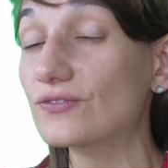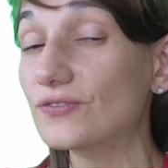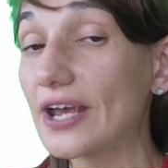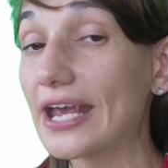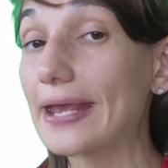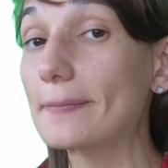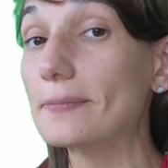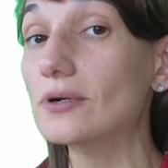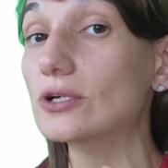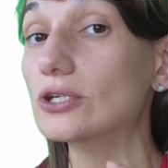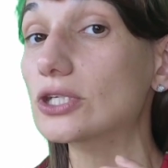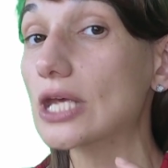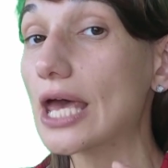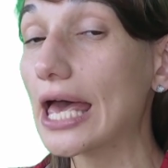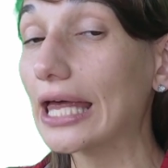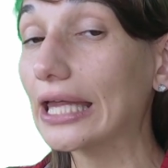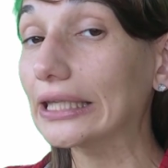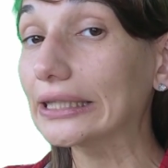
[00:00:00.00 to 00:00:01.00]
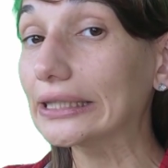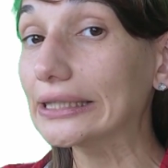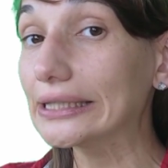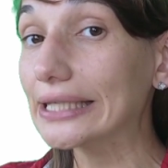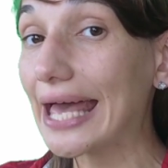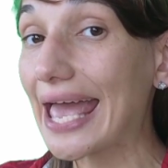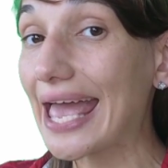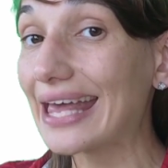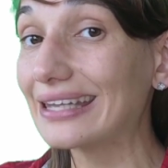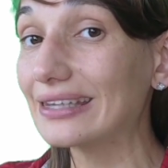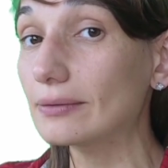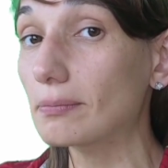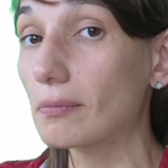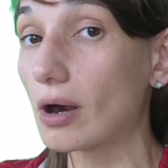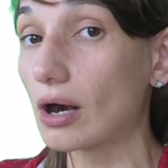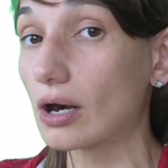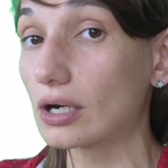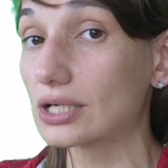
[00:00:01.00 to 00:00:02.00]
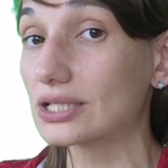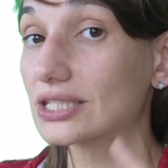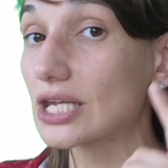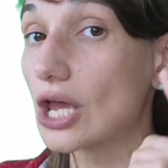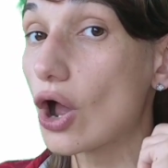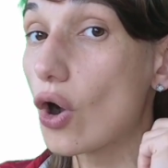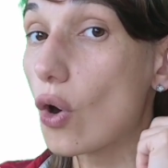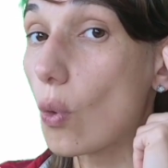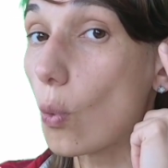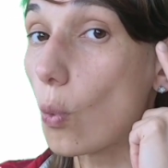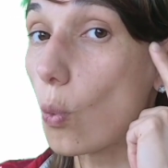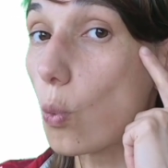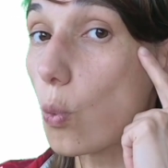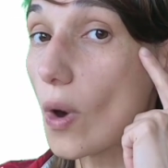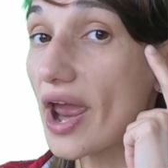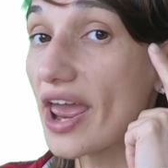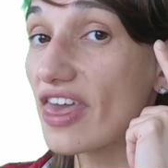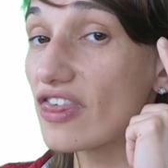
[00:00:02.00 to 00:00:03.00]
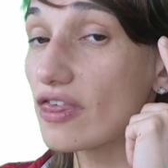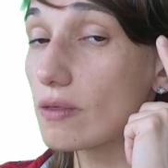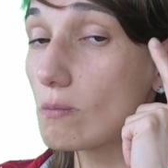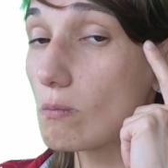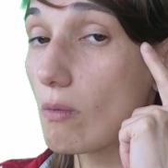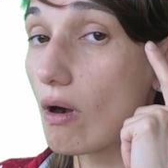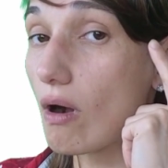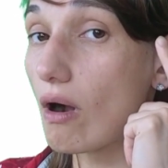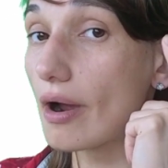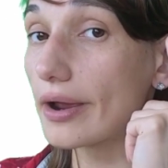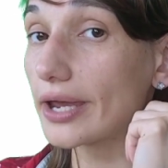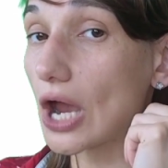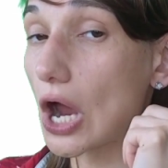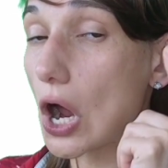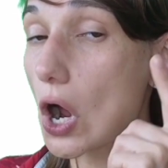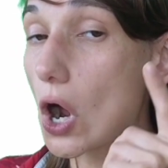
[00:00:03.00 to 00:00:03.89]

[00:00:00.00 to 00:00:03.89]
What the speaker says: famous landmarks with my